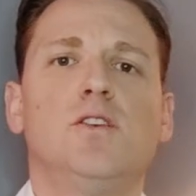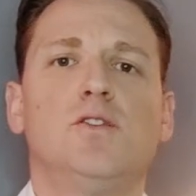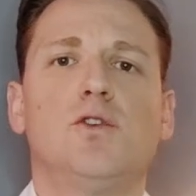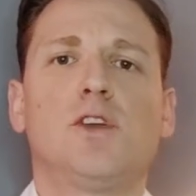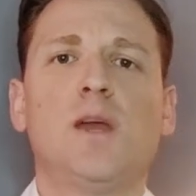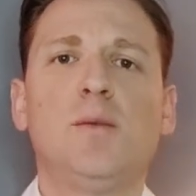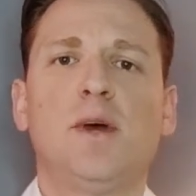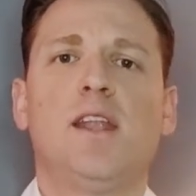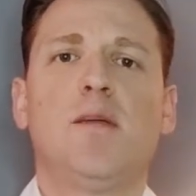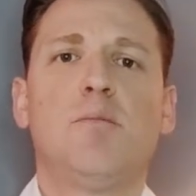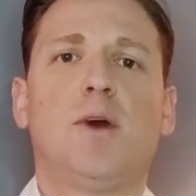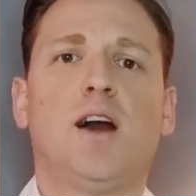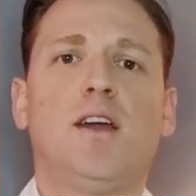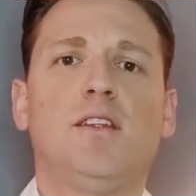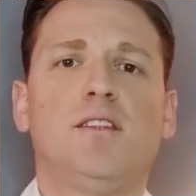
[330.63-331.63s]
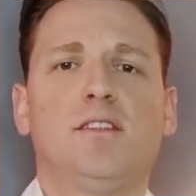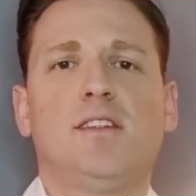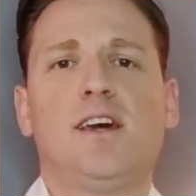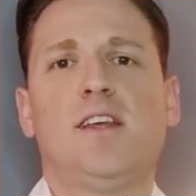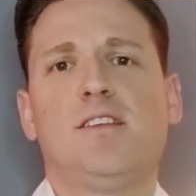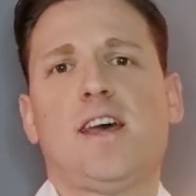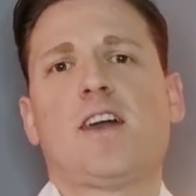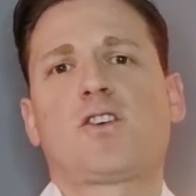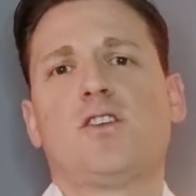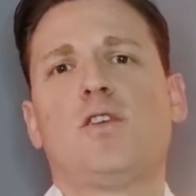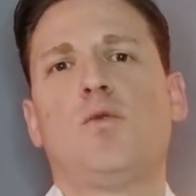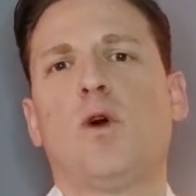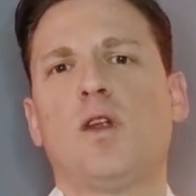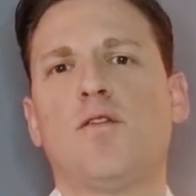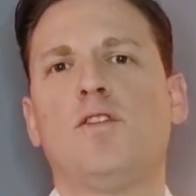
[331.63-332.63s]
So keep that in mind. That is actually
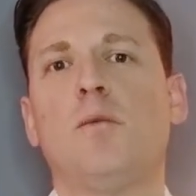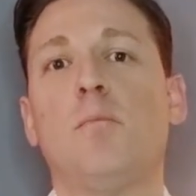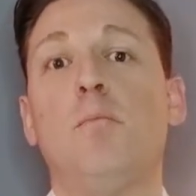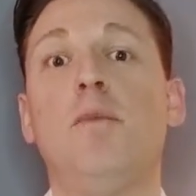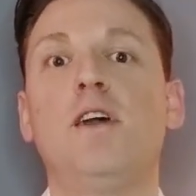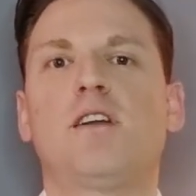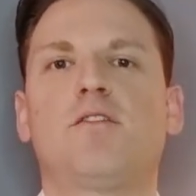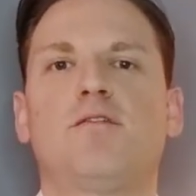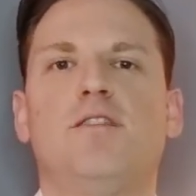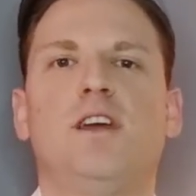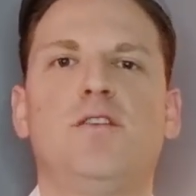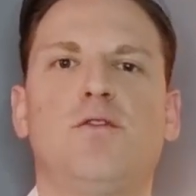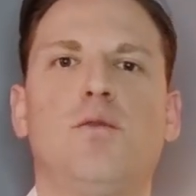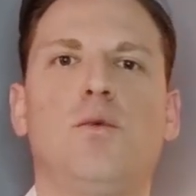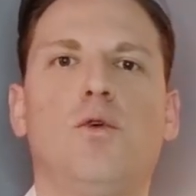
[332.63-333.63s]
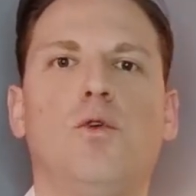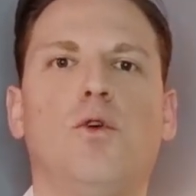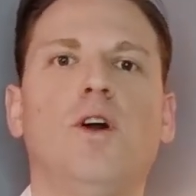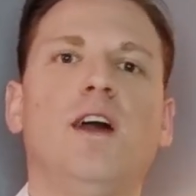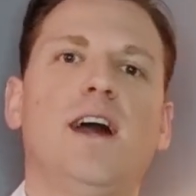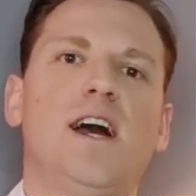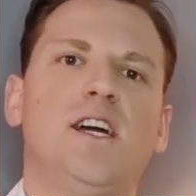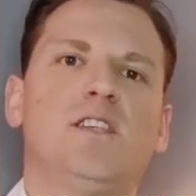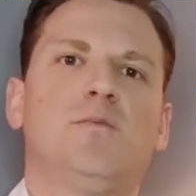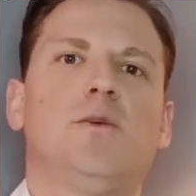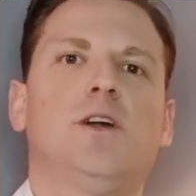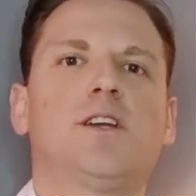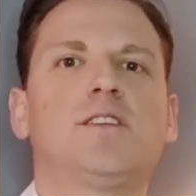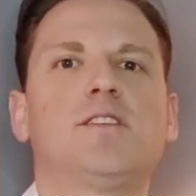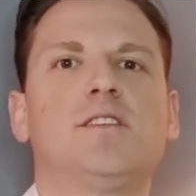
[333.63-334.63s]
one of the big favorable
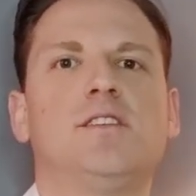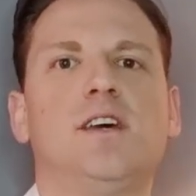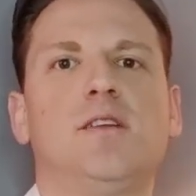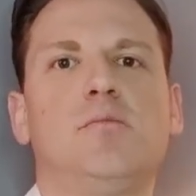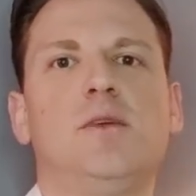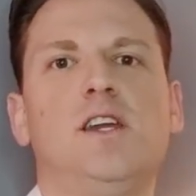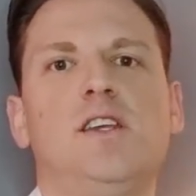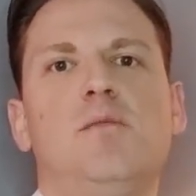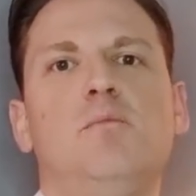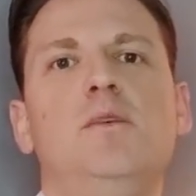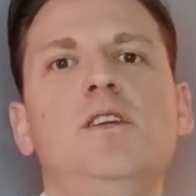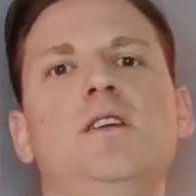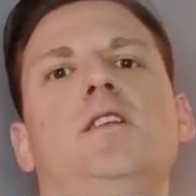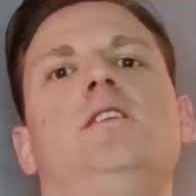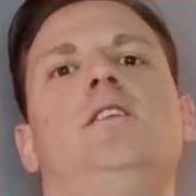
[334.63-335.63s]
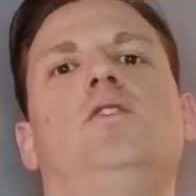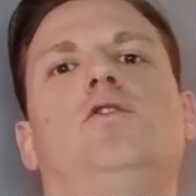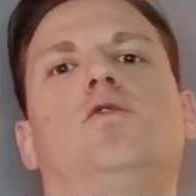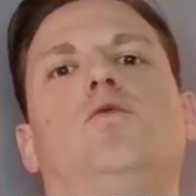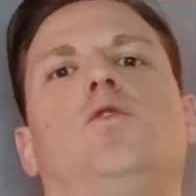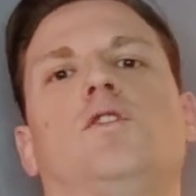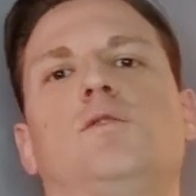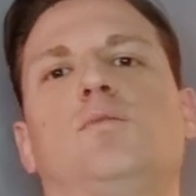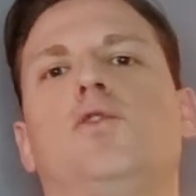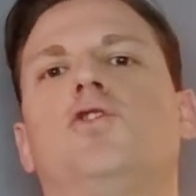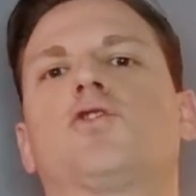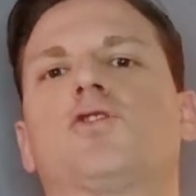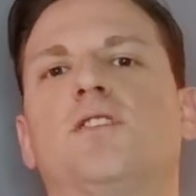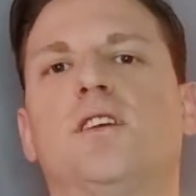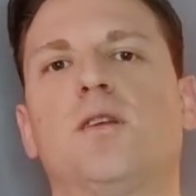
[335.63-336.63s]
aspects that make me lean towards
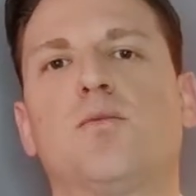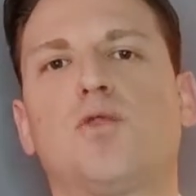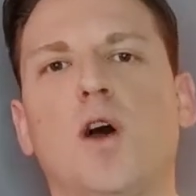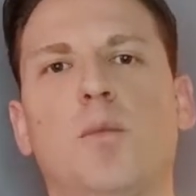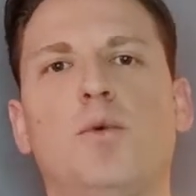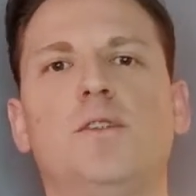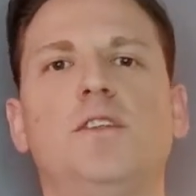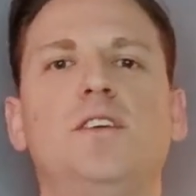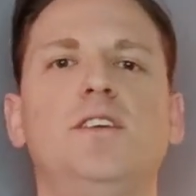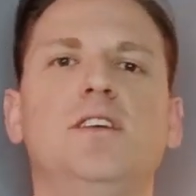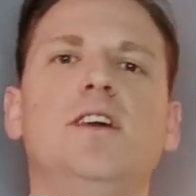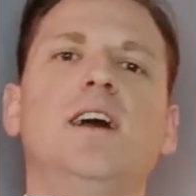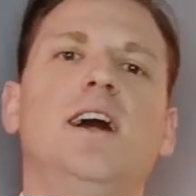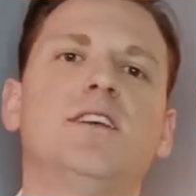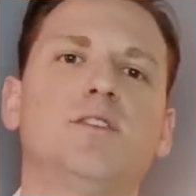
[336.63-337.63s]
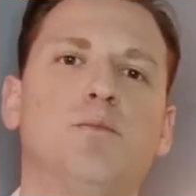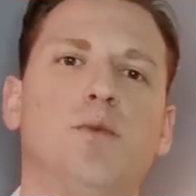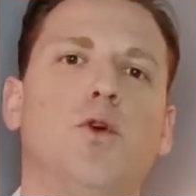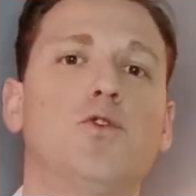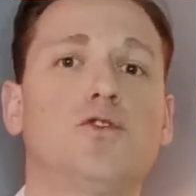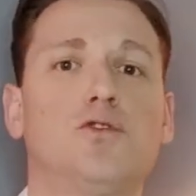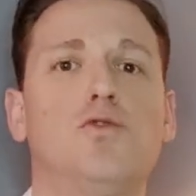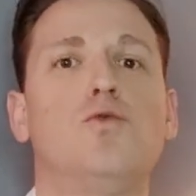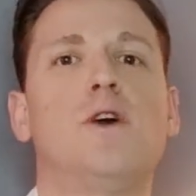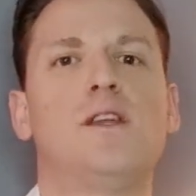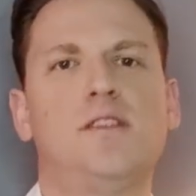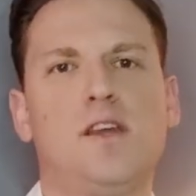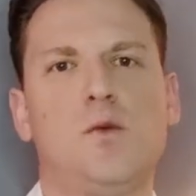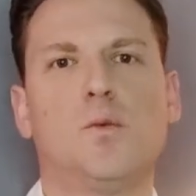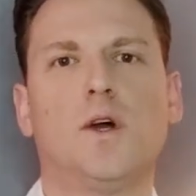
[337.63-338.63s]
purchasing a property as opposed to
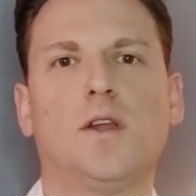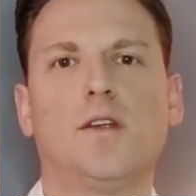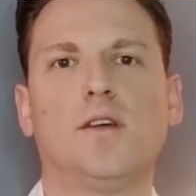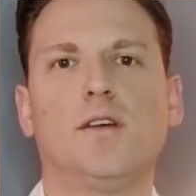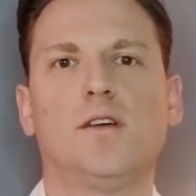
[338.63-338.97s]
renting one.